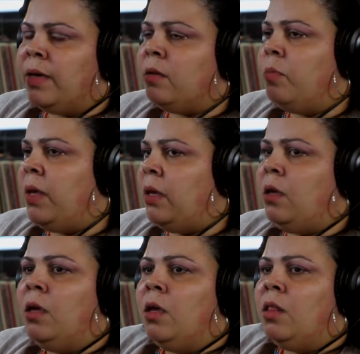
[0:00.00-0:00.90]
It could
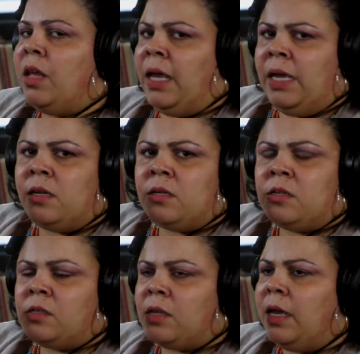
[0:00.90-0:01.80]
be the haters.